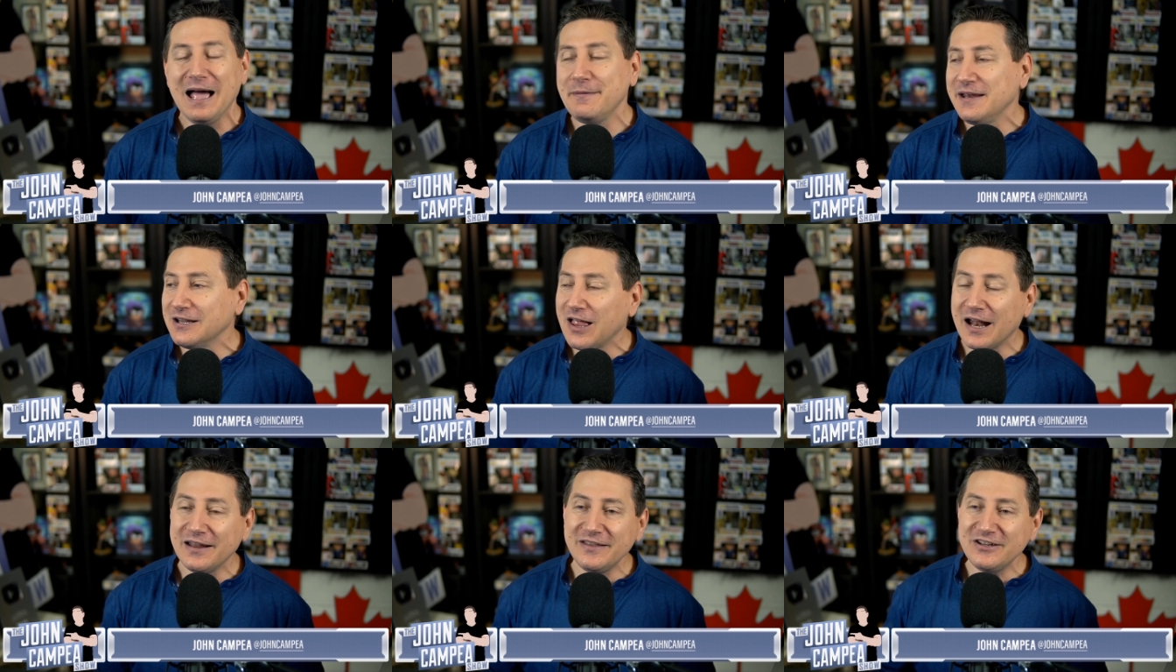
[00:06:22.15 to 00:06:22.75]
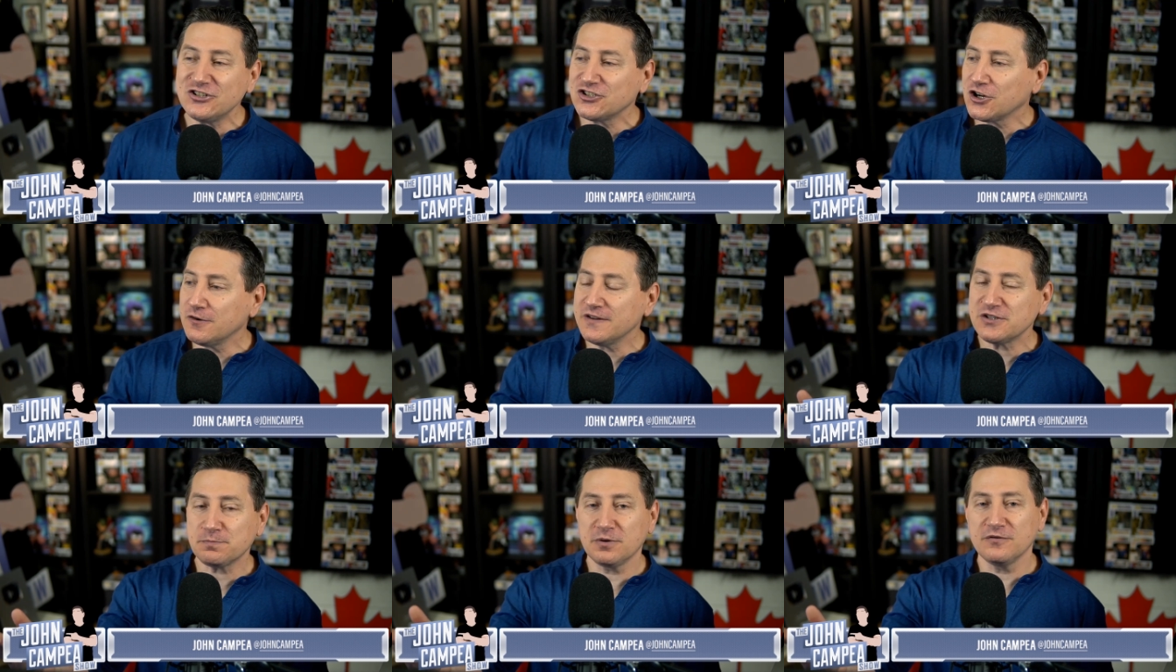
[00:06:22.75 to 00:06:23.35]
I mean, a lot of these
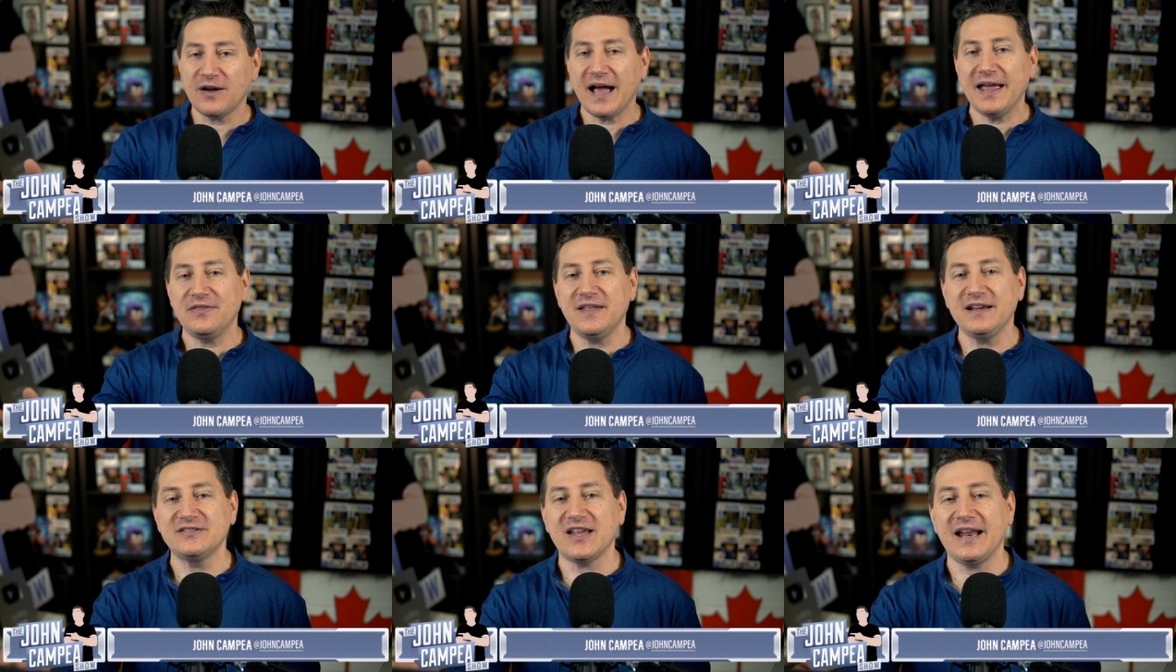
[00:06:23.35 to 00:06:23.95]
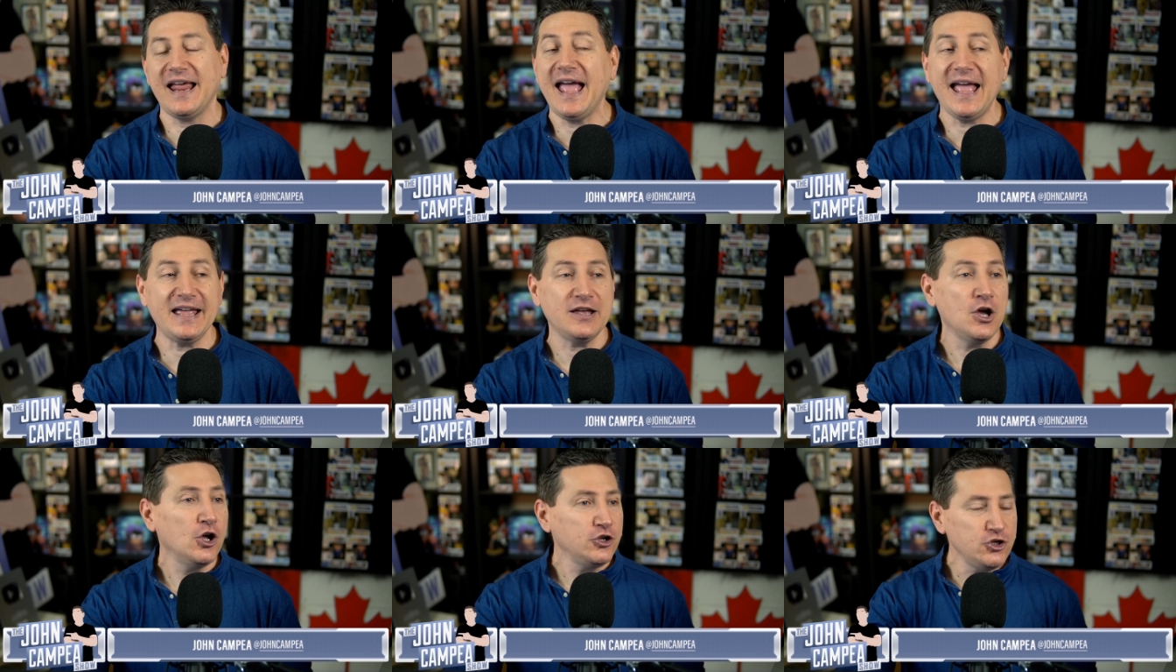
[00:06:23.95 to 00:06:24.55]
service provide things that,
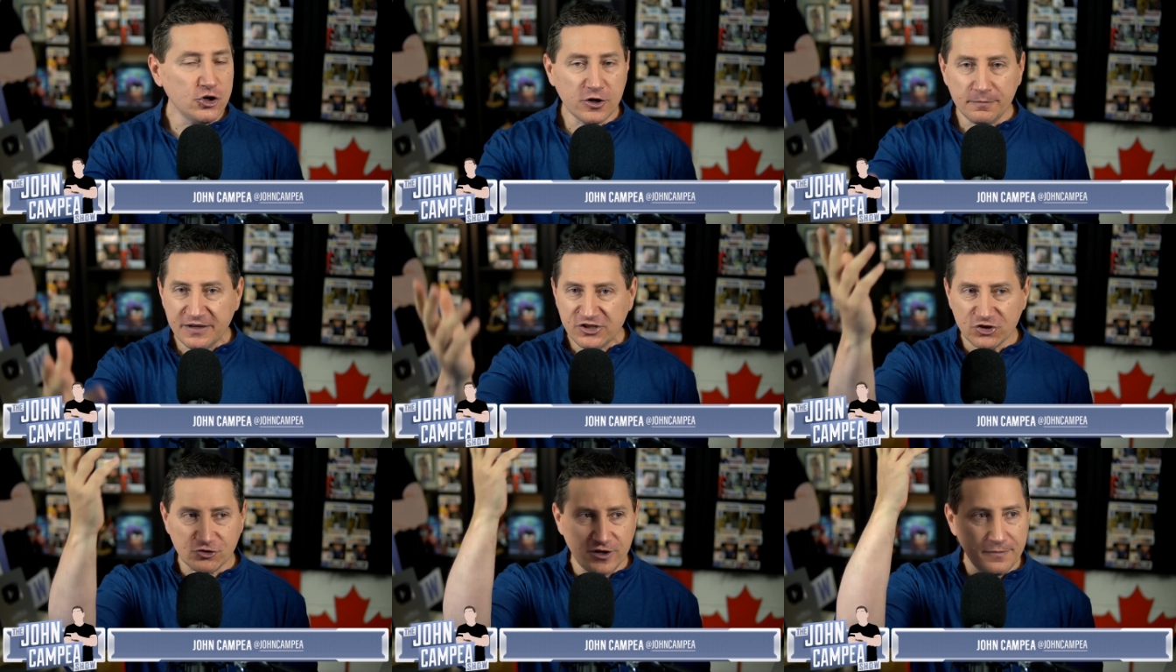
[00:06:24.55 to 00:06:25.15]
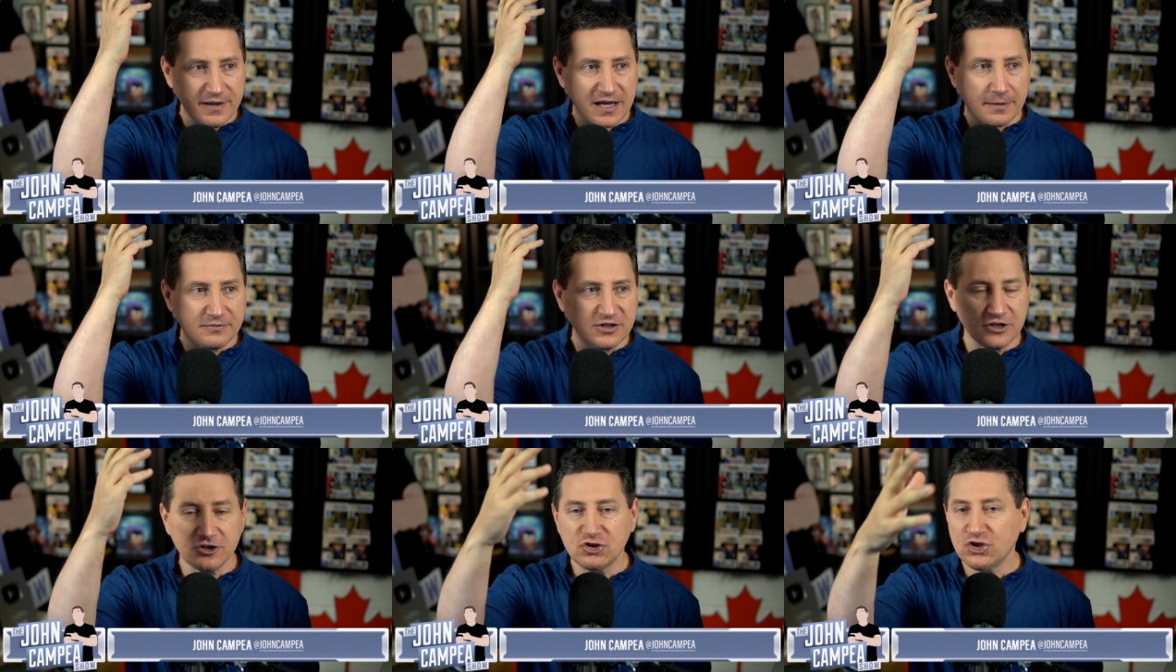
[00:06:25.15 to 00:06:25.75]
hey, you can be streaming
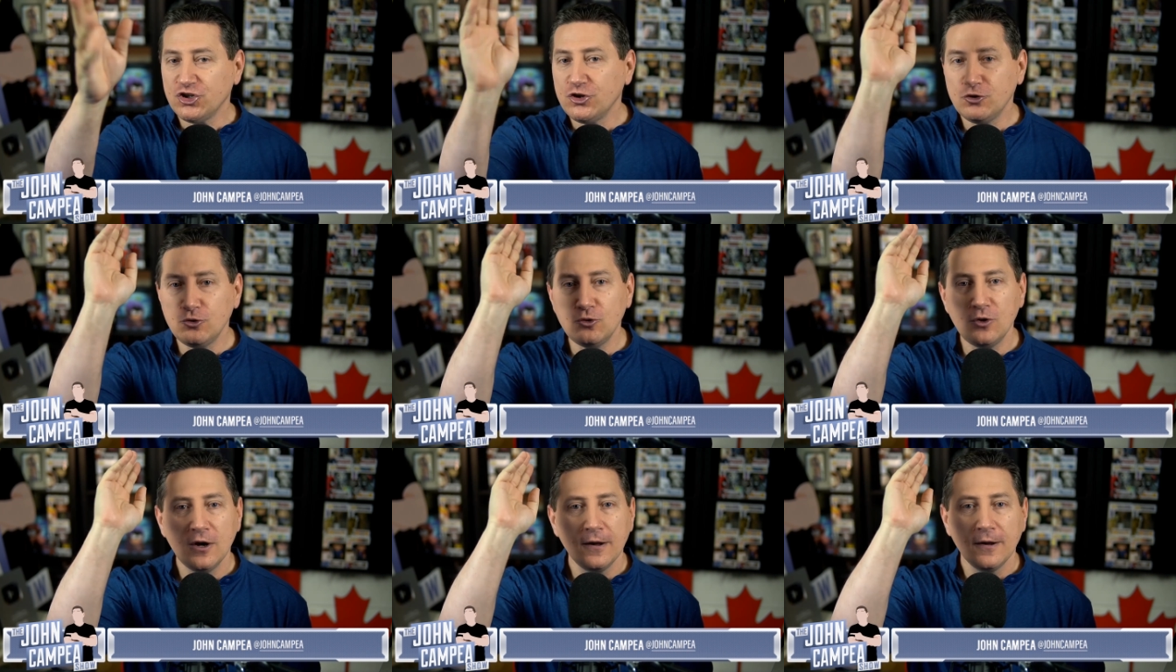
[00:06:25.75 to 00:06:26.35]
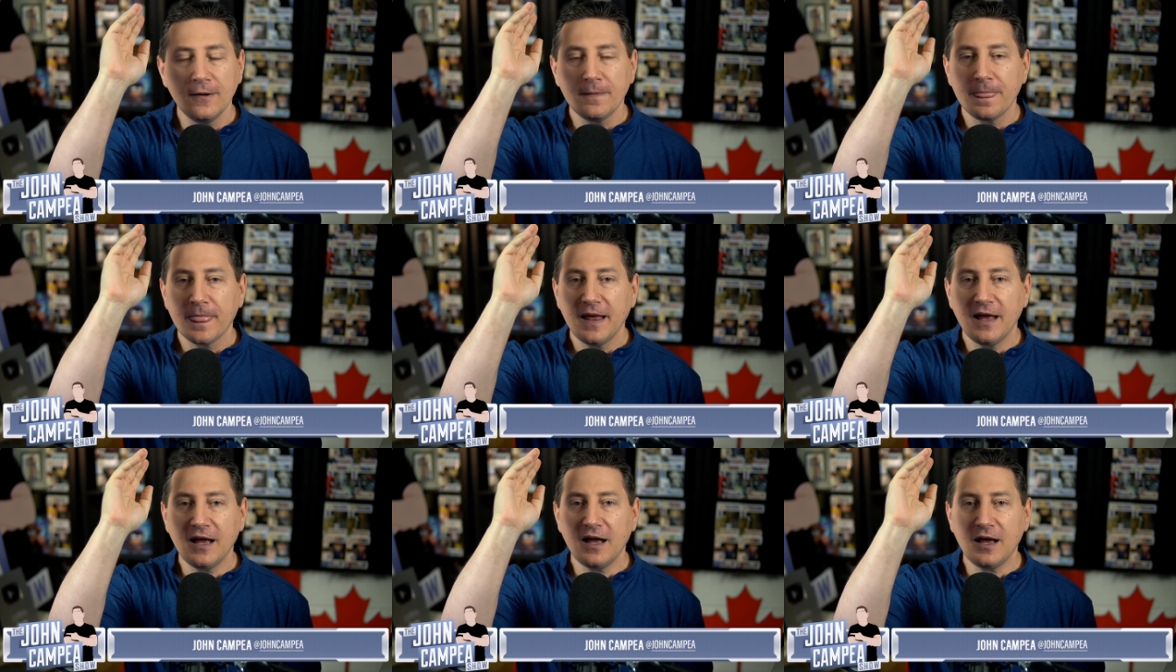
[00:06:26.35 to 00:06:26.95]
up to two
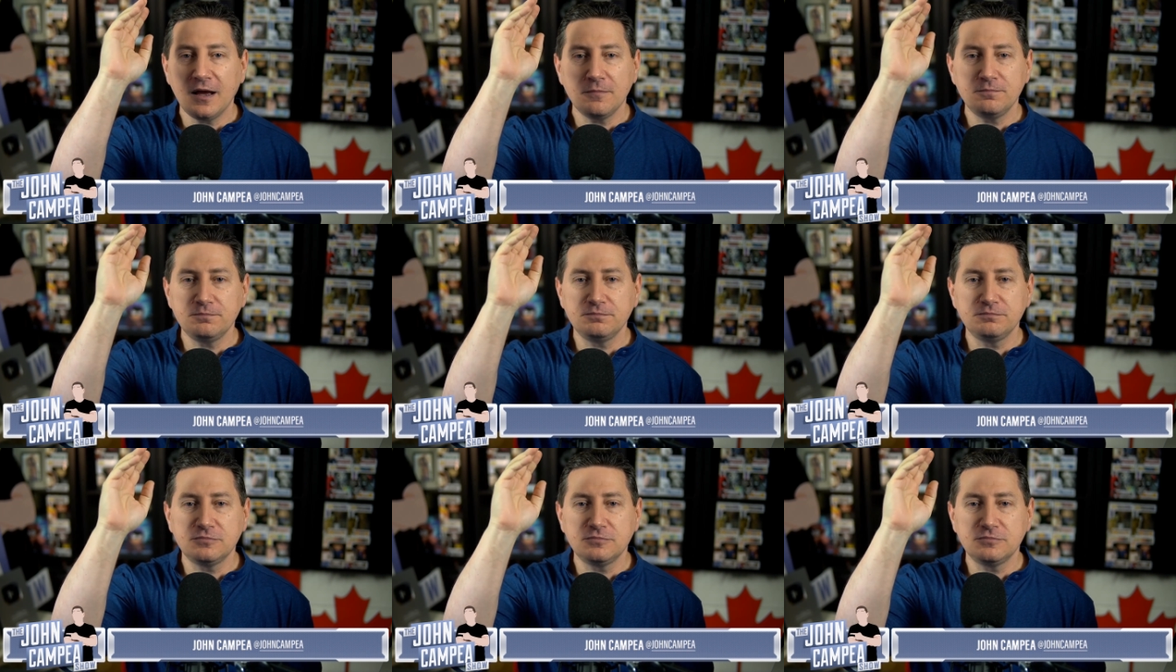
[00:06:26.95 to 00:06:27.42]
uh,